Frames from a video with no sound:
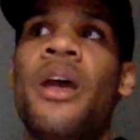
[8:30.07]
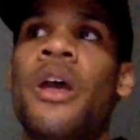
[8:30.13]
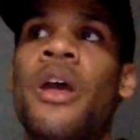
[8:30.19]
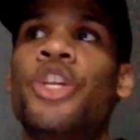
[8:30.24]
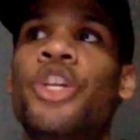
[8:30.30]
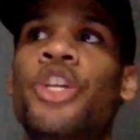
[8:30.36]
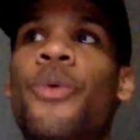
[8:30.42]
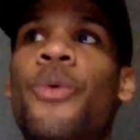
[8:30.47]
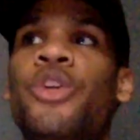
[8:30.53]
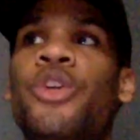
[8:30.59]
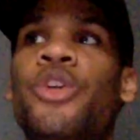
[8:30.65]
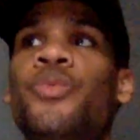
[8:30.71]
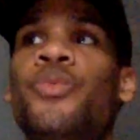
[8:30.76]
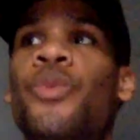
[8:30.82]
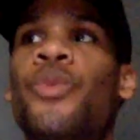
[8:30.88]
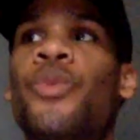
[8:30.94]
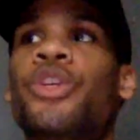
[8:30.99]

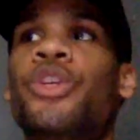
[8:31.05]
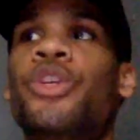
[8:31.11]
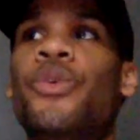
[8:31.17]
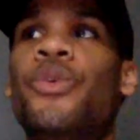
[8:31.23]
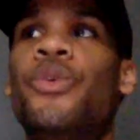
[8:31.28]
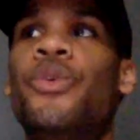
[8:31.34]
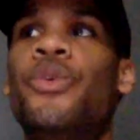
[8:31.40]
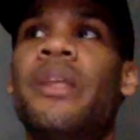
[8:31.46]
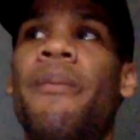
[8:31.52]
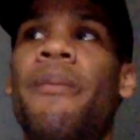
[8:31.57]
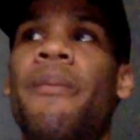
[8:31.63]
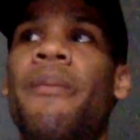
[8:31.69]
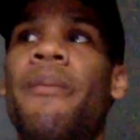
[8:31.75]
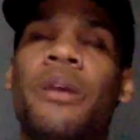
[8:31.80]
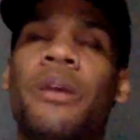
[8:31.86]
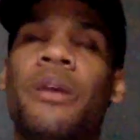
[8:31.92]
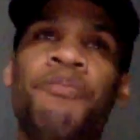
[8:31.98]
when you're doing
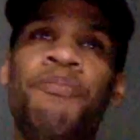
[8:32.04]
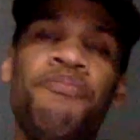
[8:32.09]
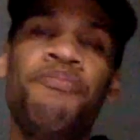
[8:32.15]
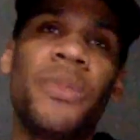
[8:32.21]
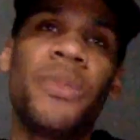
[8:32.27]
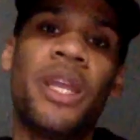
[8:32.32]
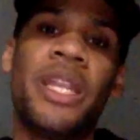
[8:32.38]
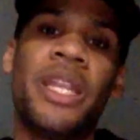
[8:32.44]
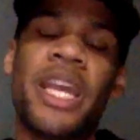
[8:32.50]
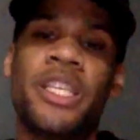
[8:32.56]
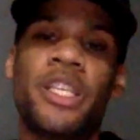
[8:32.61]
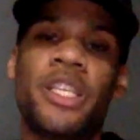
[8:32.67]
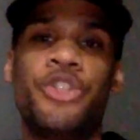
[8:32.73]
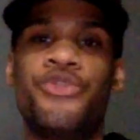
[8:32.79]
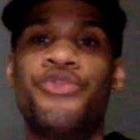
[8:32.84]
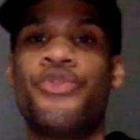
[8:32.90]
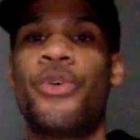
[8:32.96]
something that's
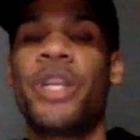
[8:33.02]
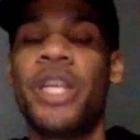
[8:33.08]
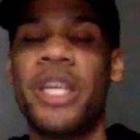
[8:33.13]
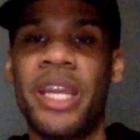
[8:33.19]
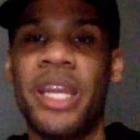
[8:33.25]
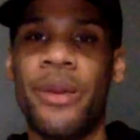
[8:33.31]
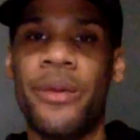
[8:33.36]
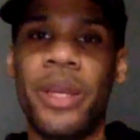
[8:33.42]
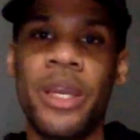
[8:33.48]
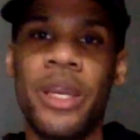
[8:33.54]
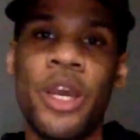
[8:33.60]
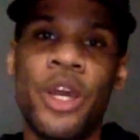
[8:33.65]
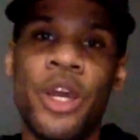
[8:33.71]
extraordinary,